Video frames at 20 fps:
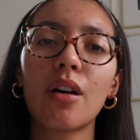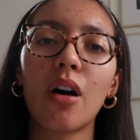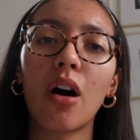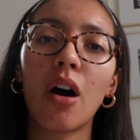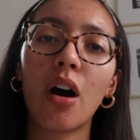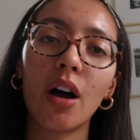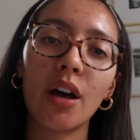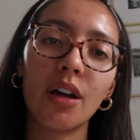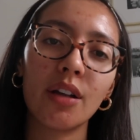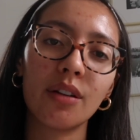
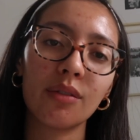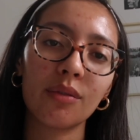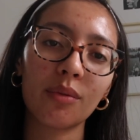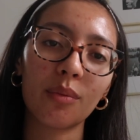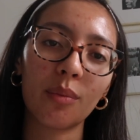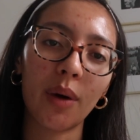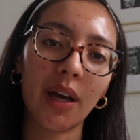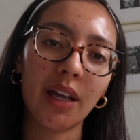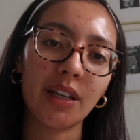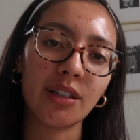on
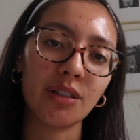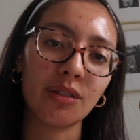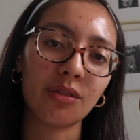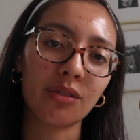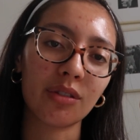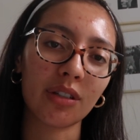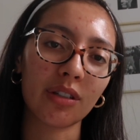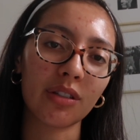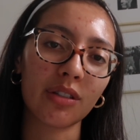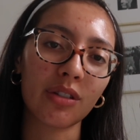when you
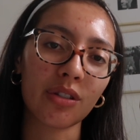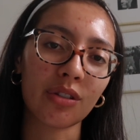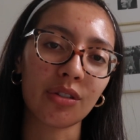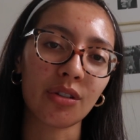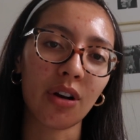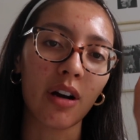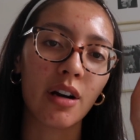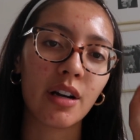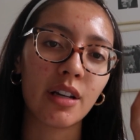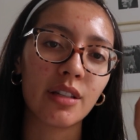should
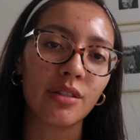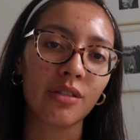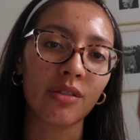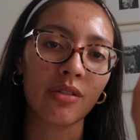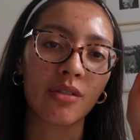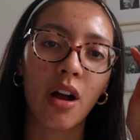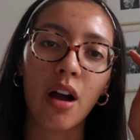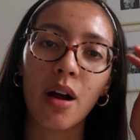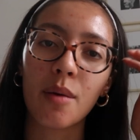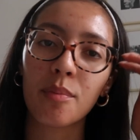start and
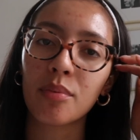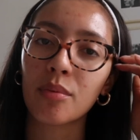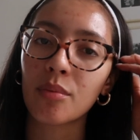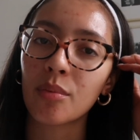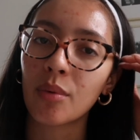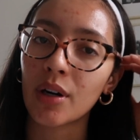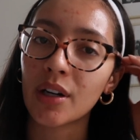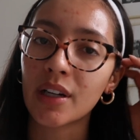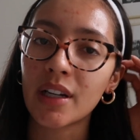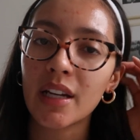
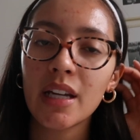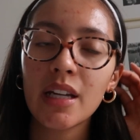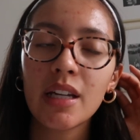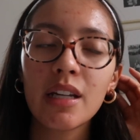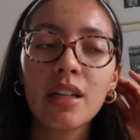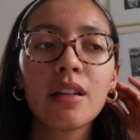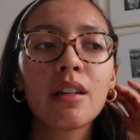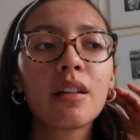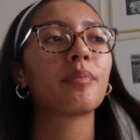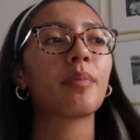stop
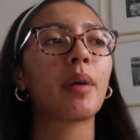working.